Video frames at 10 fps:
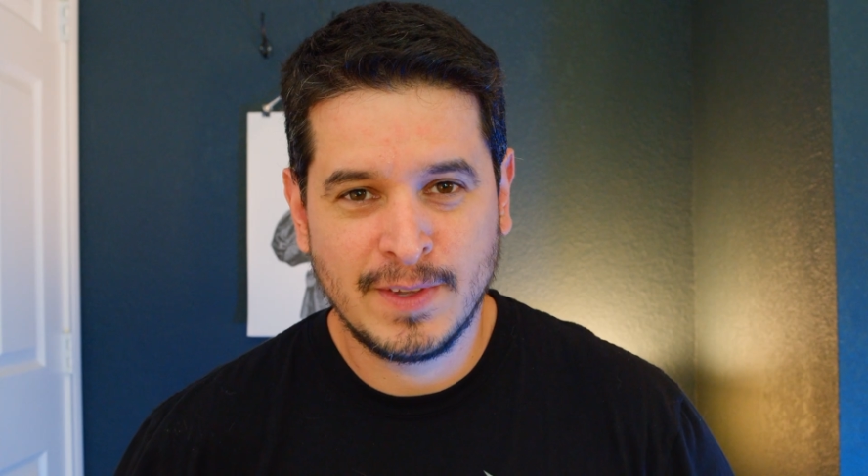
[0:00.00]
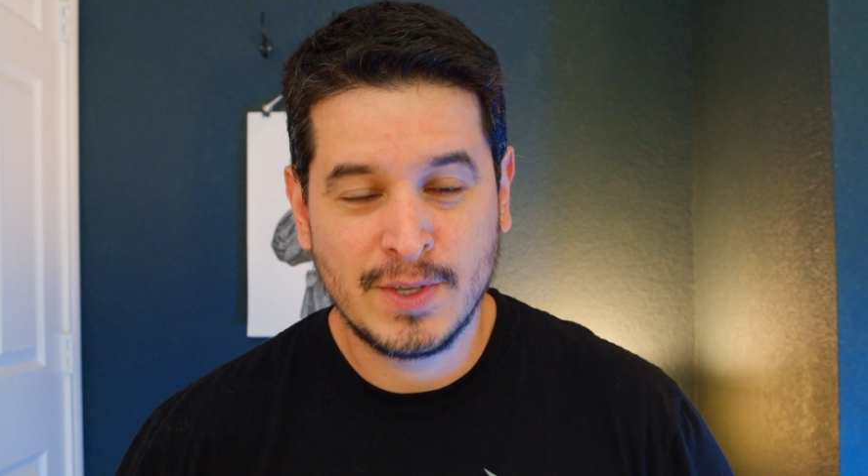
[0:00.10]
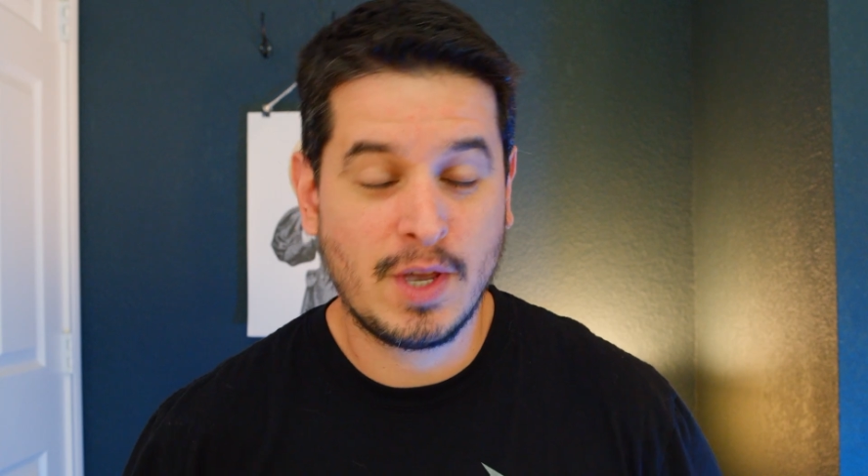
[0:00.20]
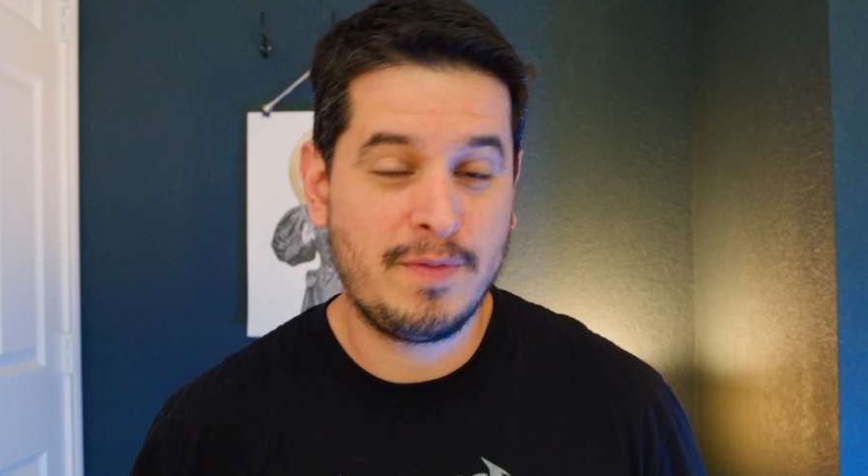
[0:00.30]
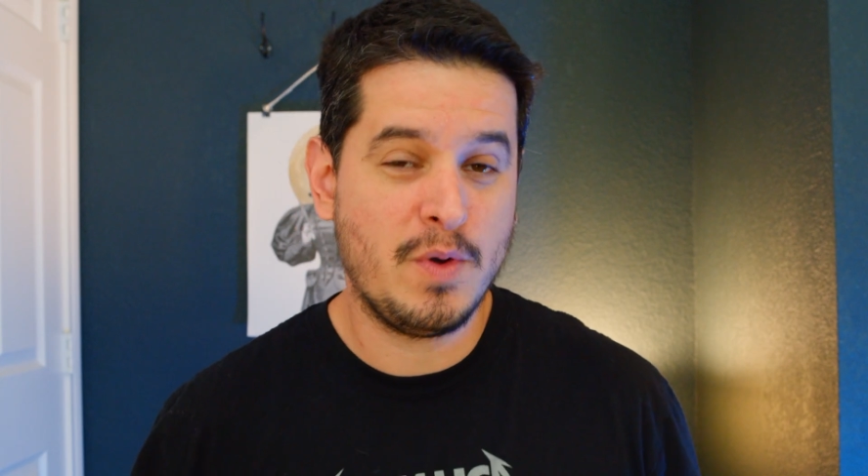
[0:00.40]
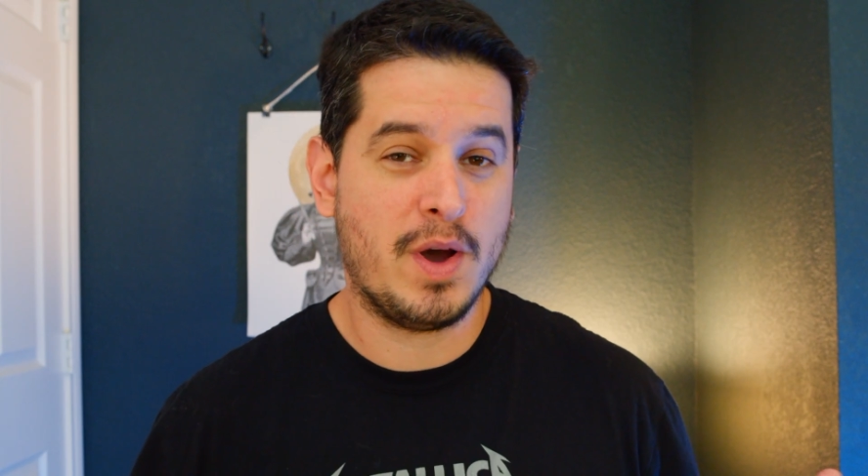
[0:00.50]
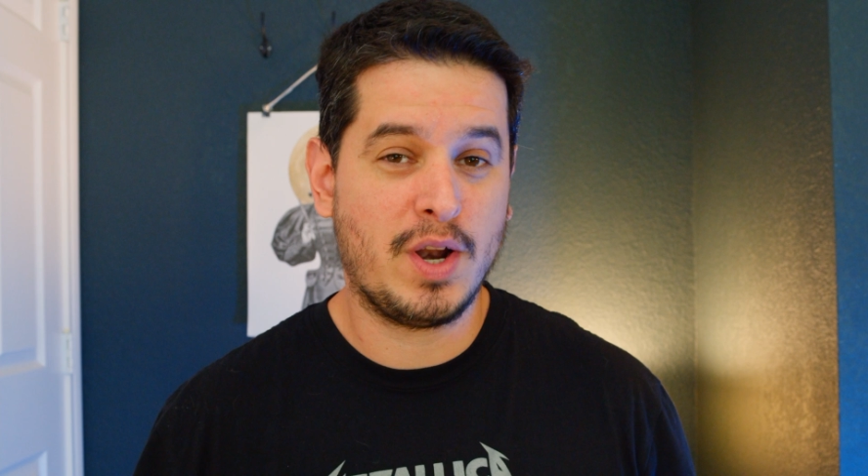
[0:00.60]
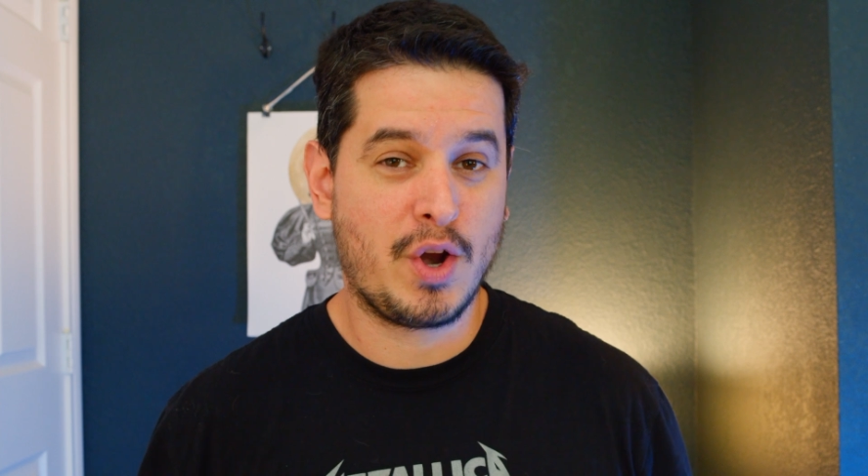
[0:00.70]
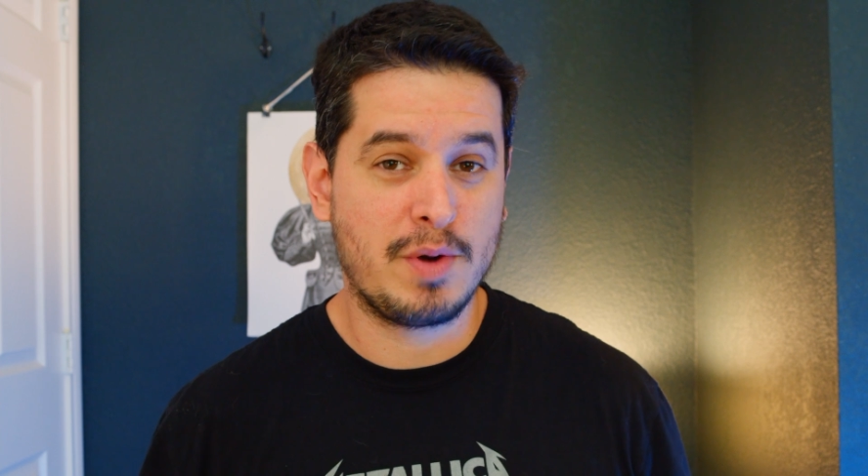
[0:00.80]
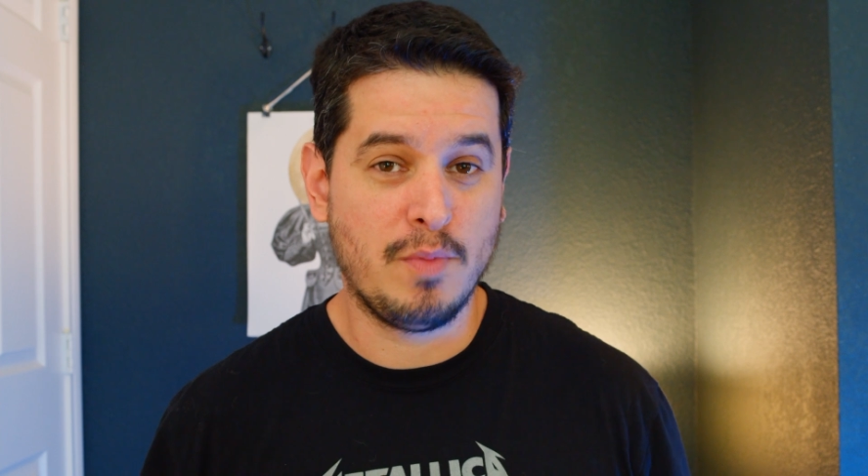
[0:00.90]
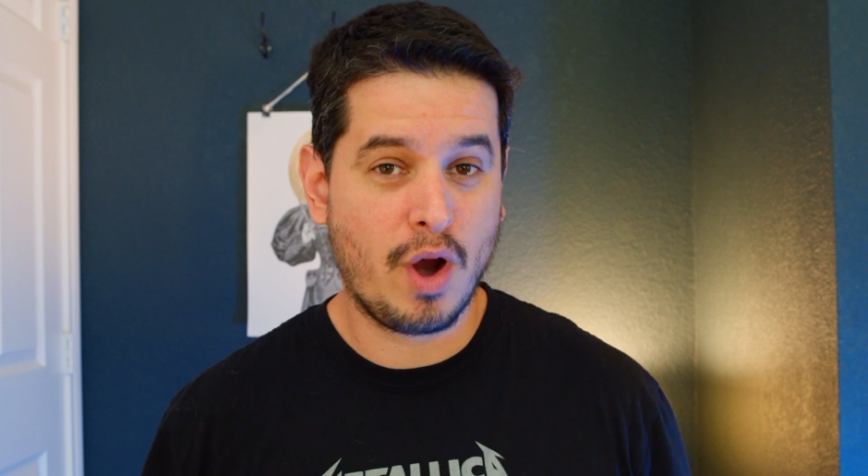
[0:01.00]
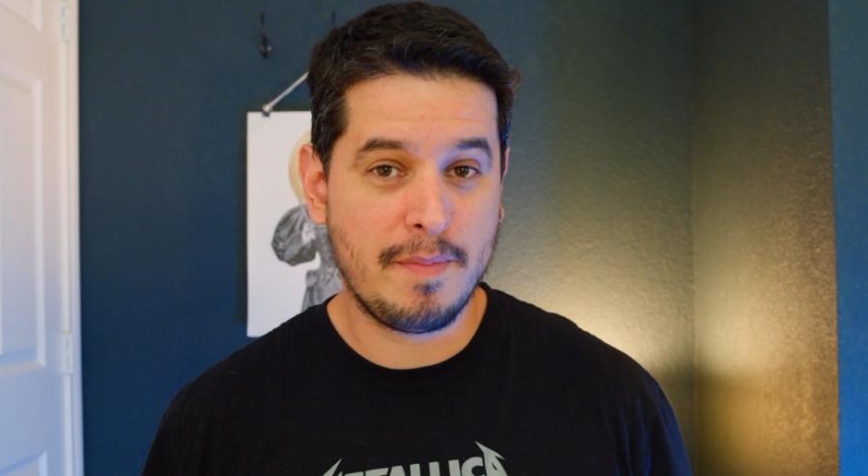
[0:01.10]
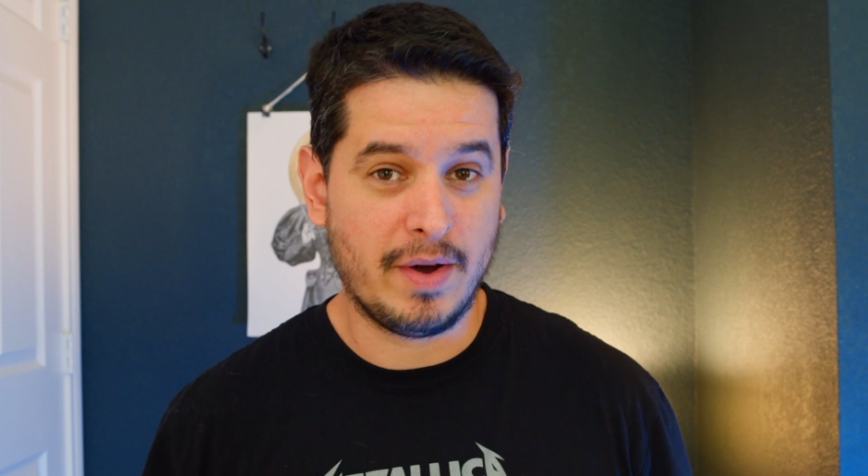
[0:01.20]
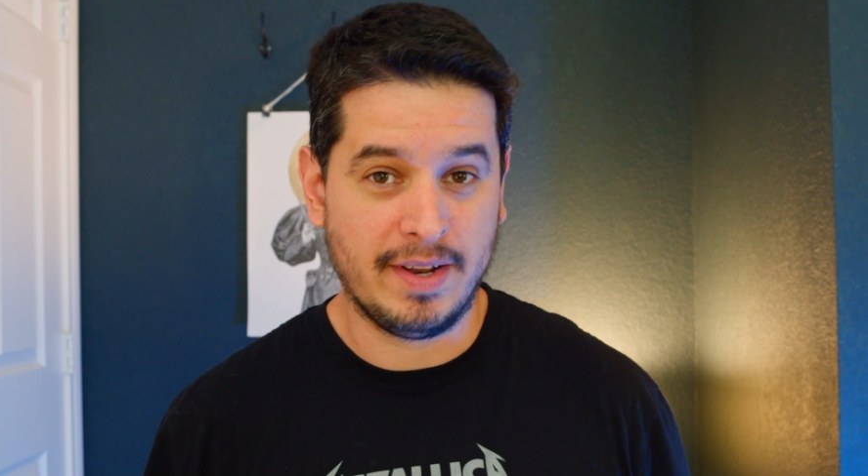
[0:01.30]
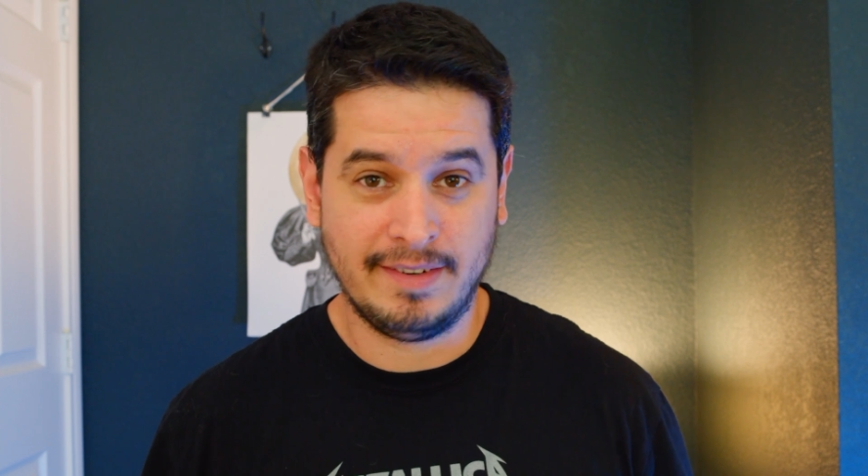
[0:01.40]
So if you want to learn more
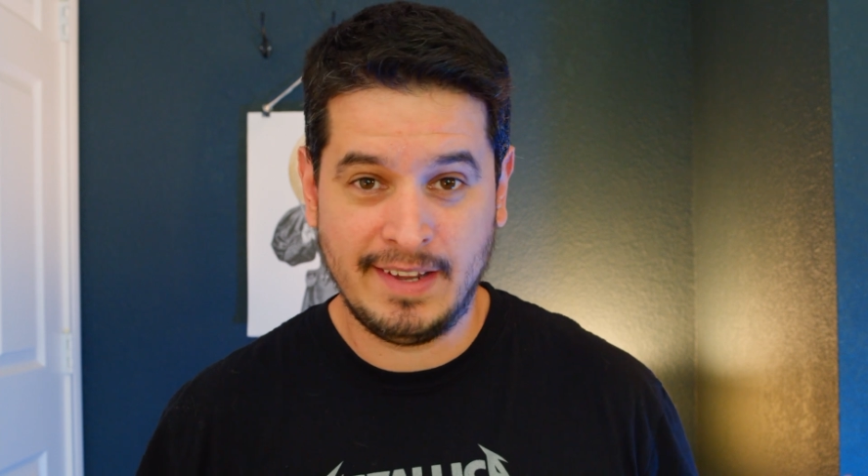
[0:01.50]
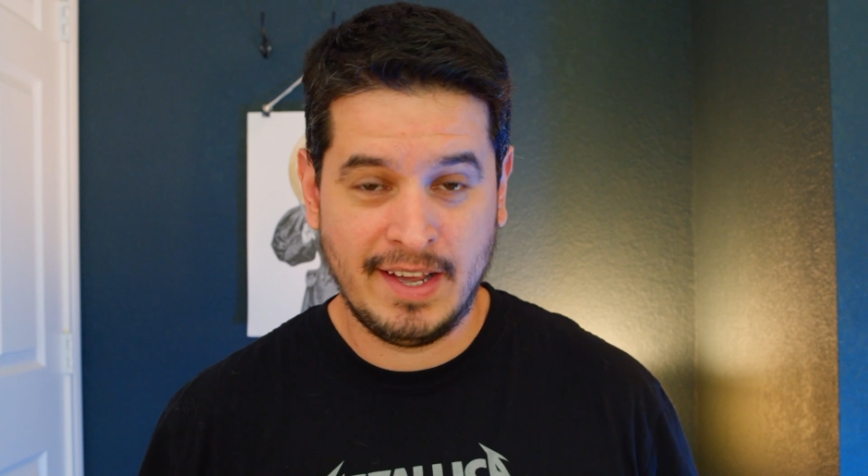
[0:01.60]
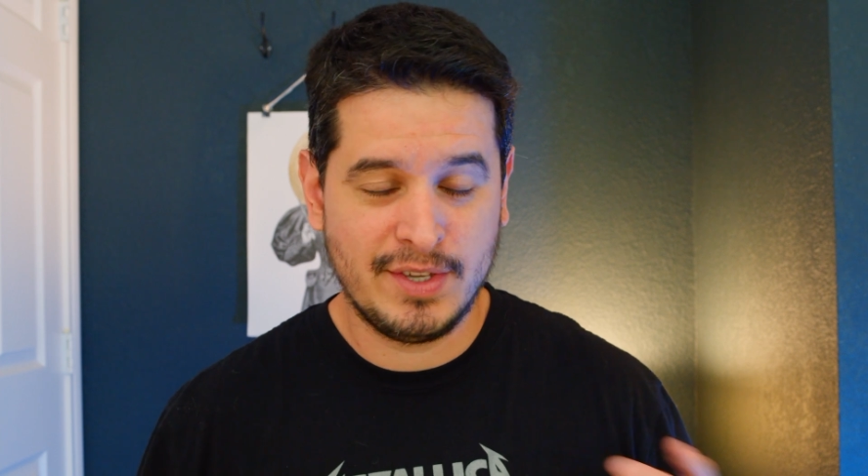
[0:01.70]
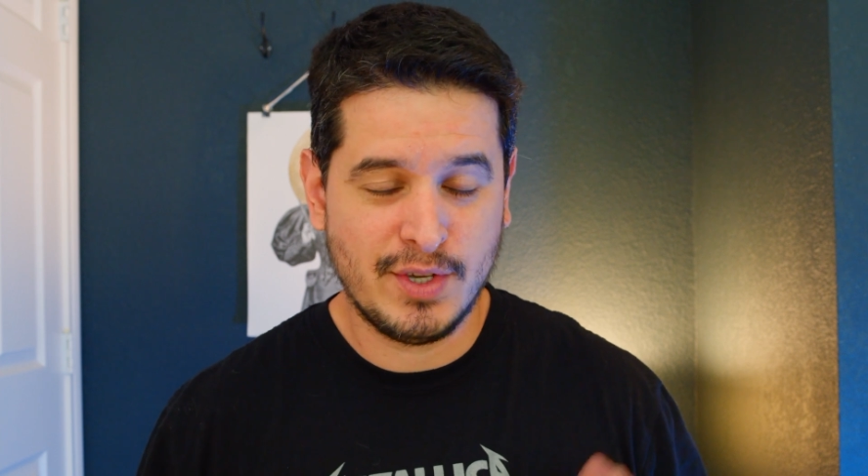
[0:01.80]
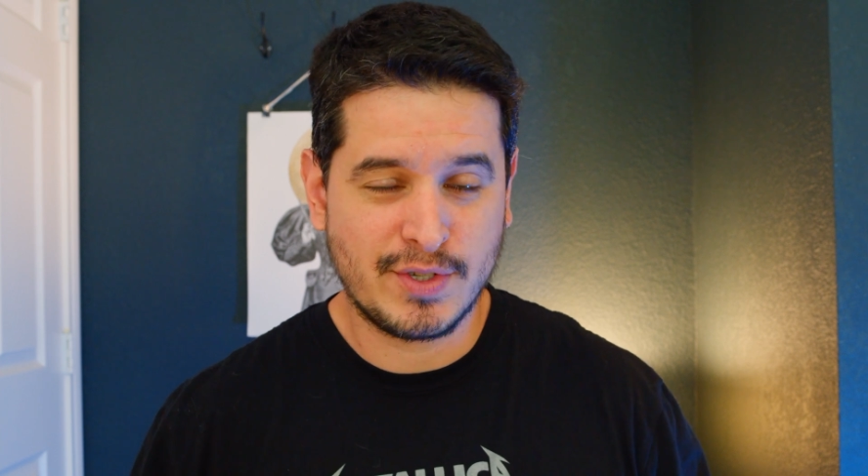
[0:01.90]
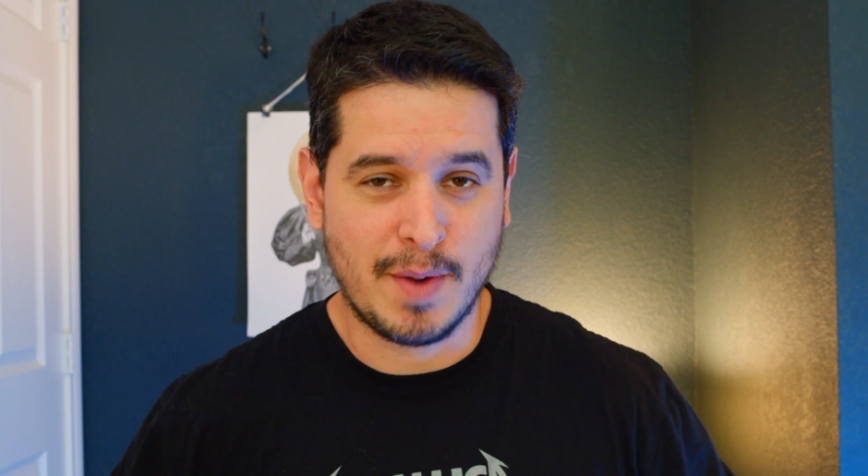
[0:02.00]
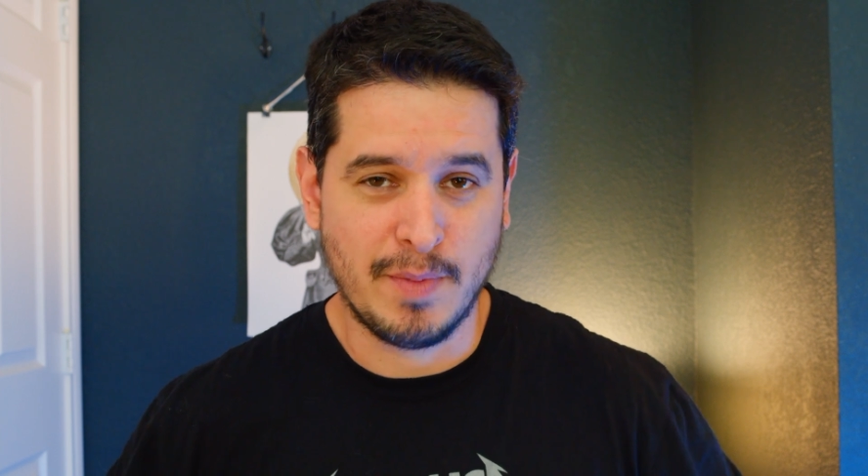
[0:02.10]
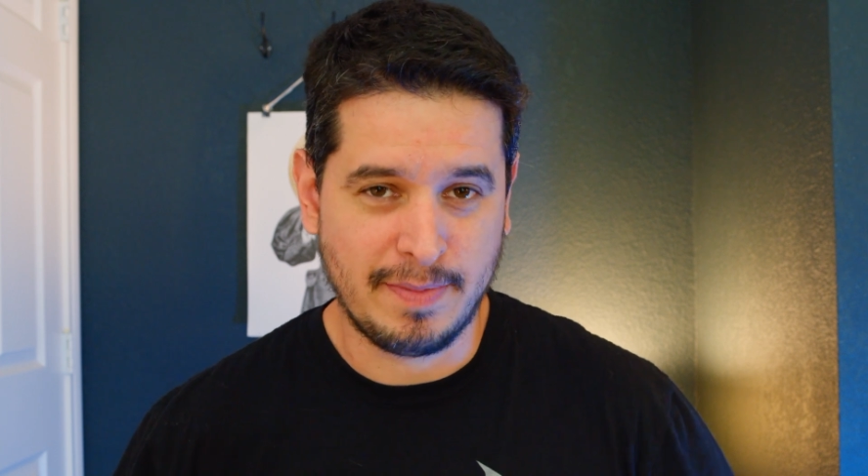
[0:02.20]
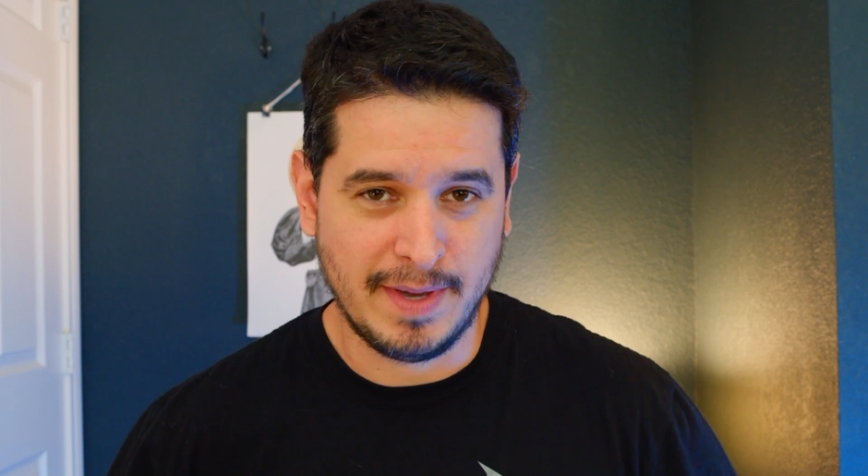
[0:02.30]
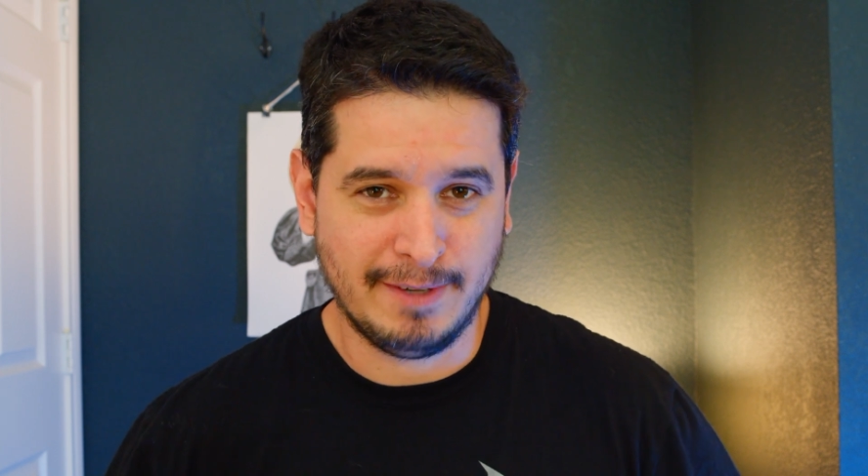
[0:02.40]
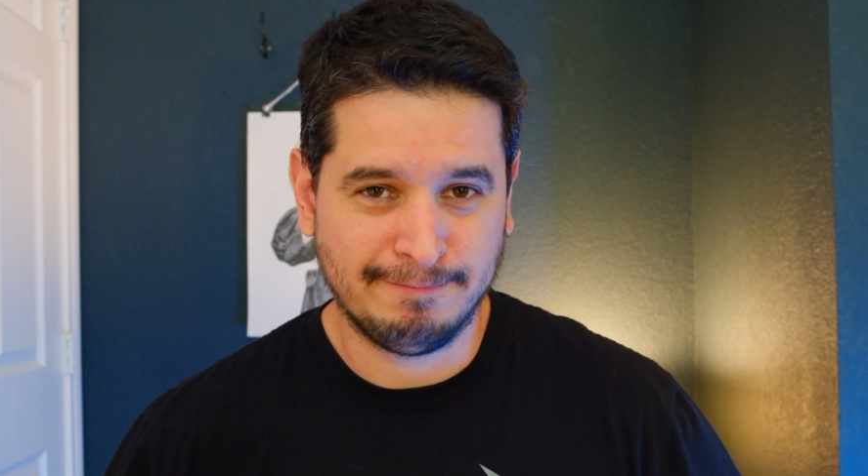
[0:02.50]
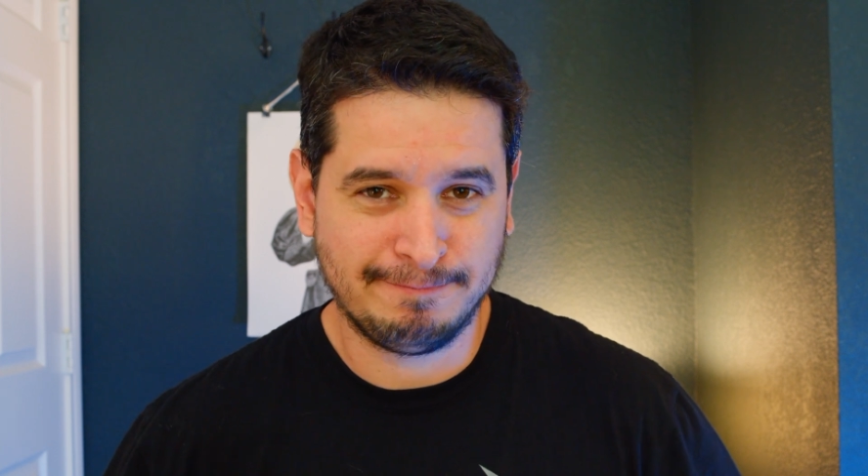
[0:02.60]
about it, just come with me.